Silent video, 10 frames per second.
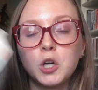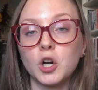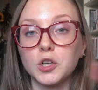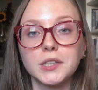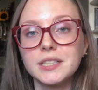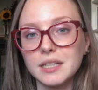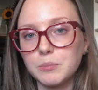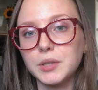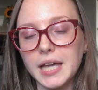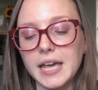current
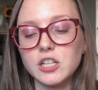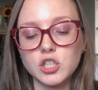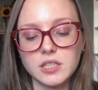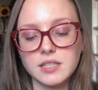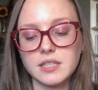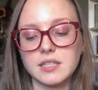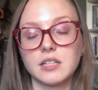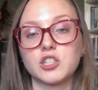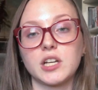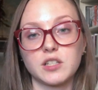implications,
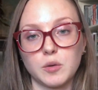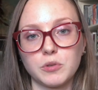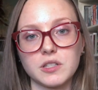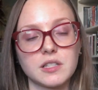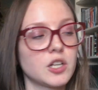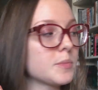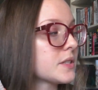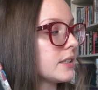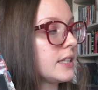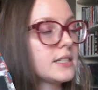such as Are Prisons
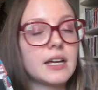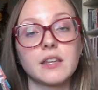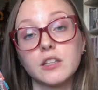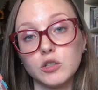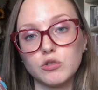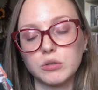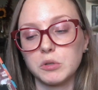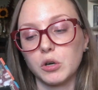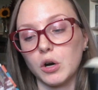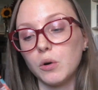Obsolete and The New Jim
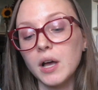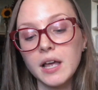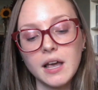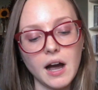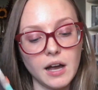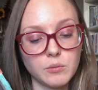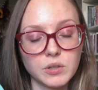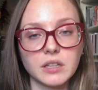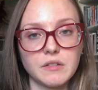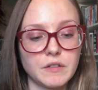Crow, I
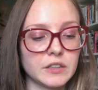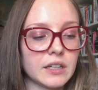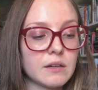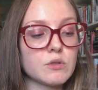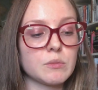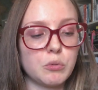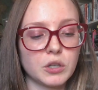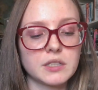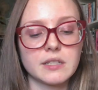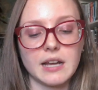really felt like it was
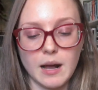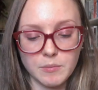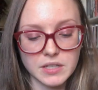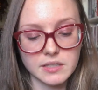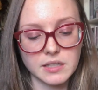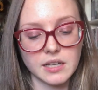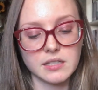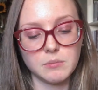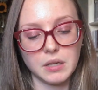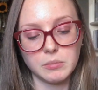important to tab these
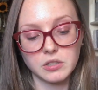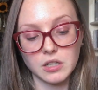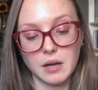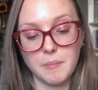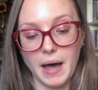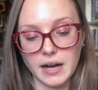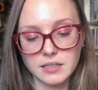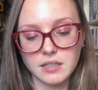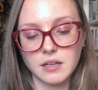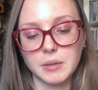things and be able to come back
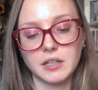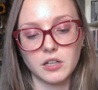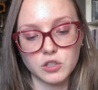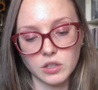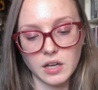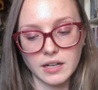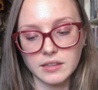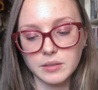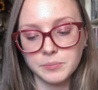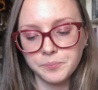to them and underline
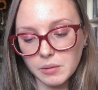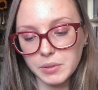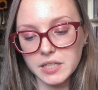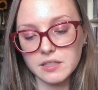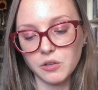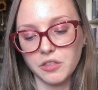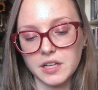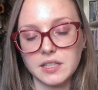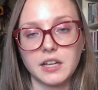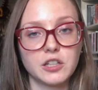them because they're
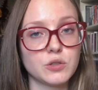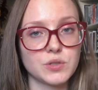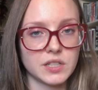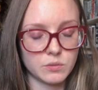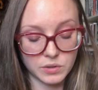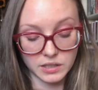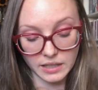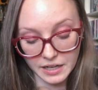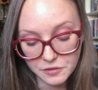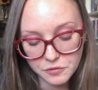things I could use in real
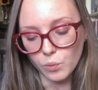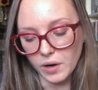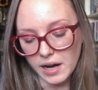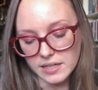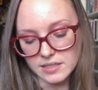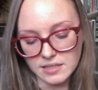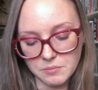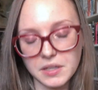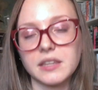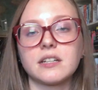life. Whereas
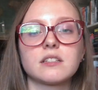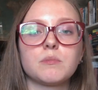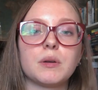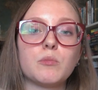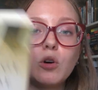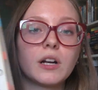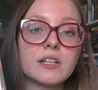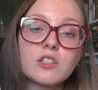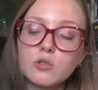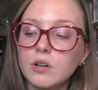something that is a bit more
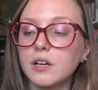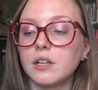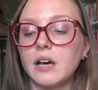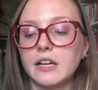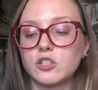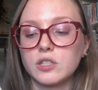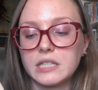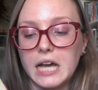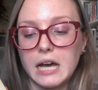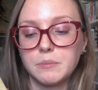historical, I just
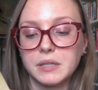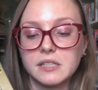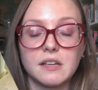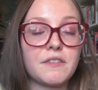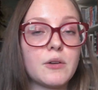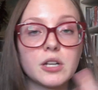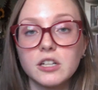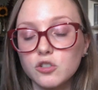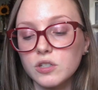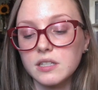tab because I found it
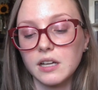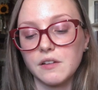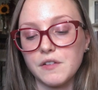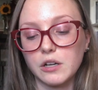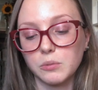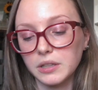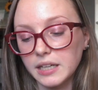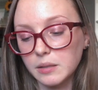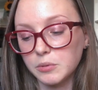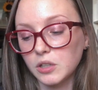interesting, I found it
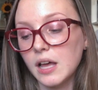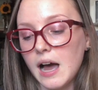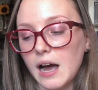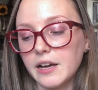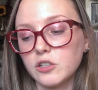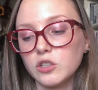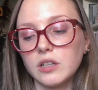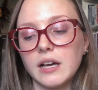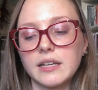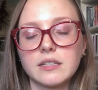relatable. I
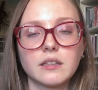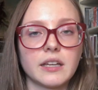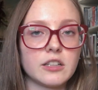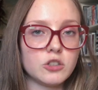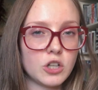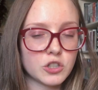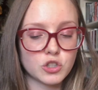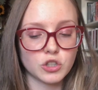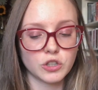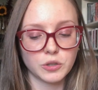underlined like
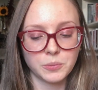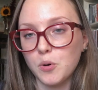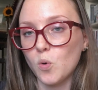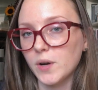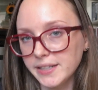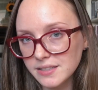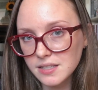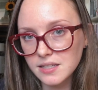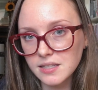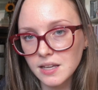larger
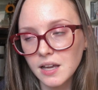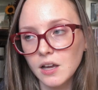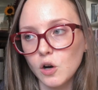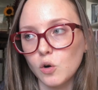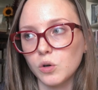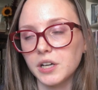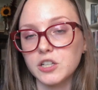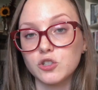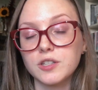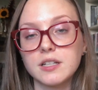points or
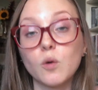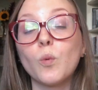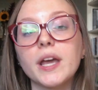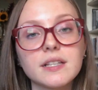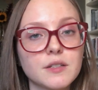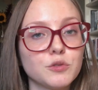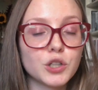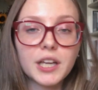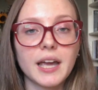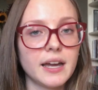interesting ways of
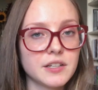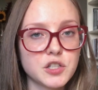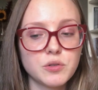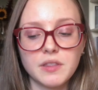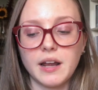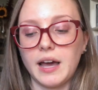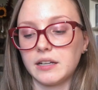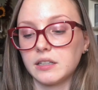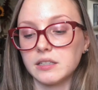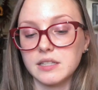looking at history that I
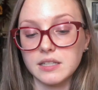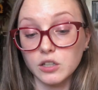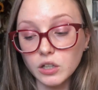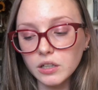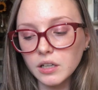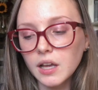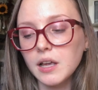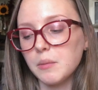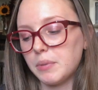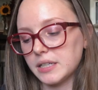hadn't considered,
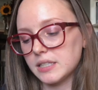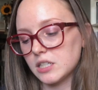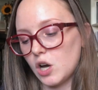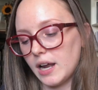but it's not